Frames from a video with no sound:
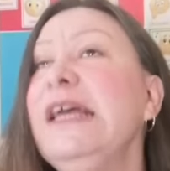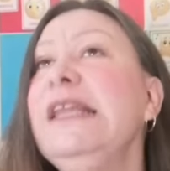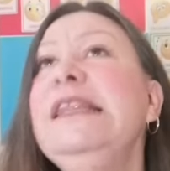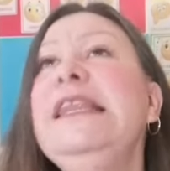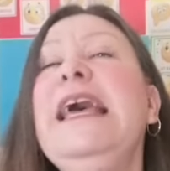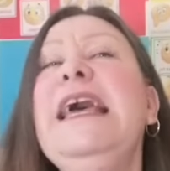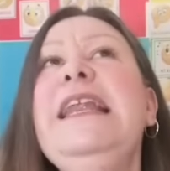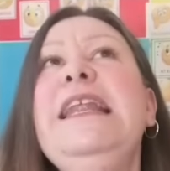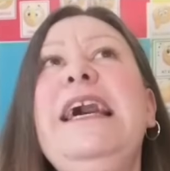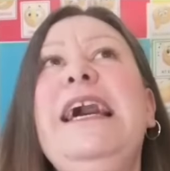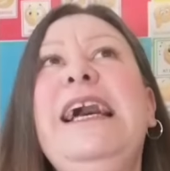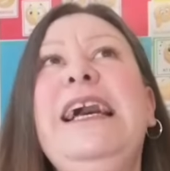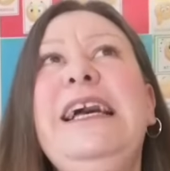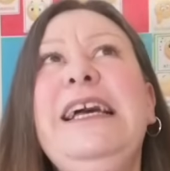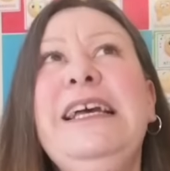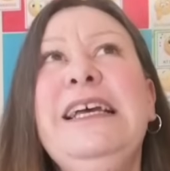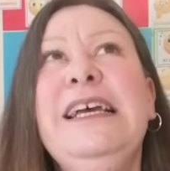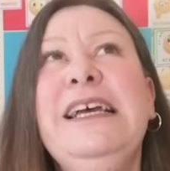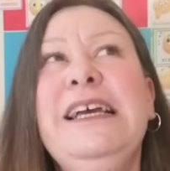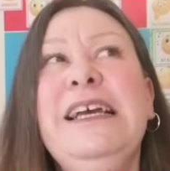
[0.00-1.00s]
then
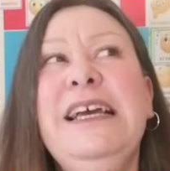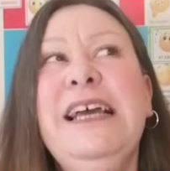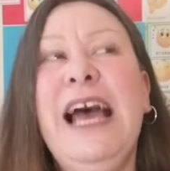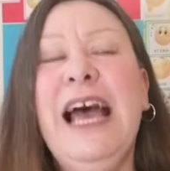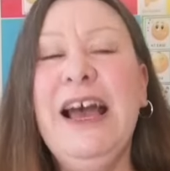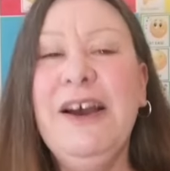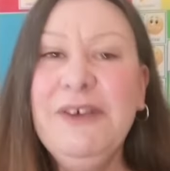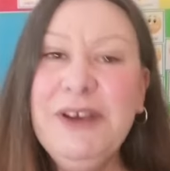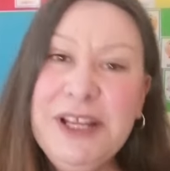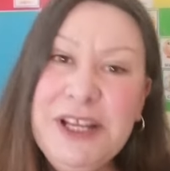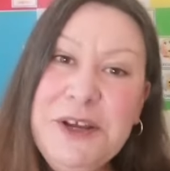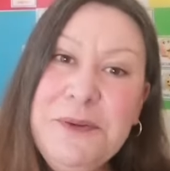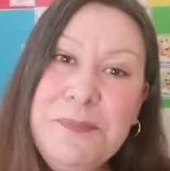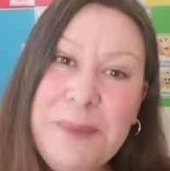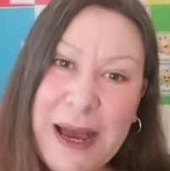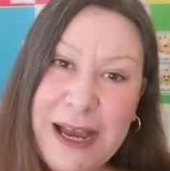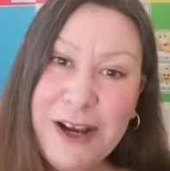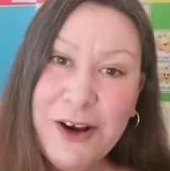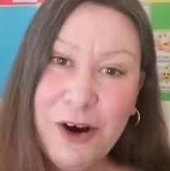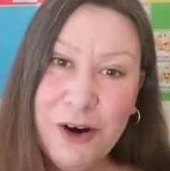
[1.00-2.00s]
how can you
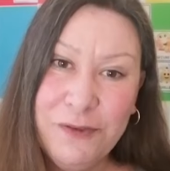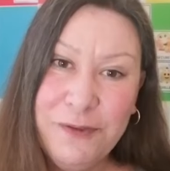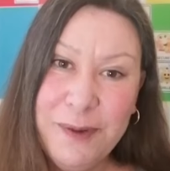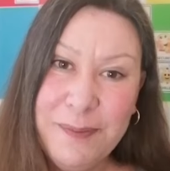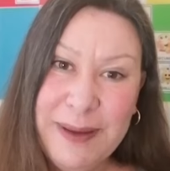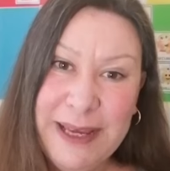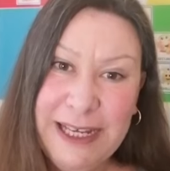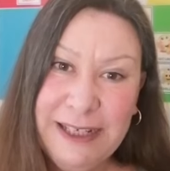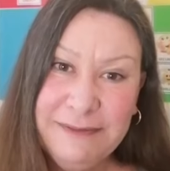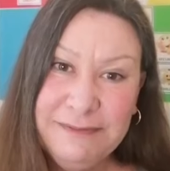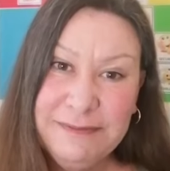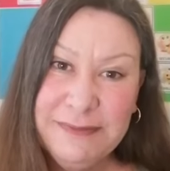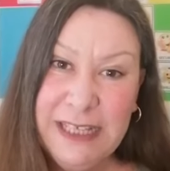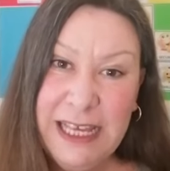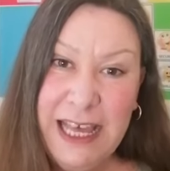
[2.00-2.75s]
back off a bit?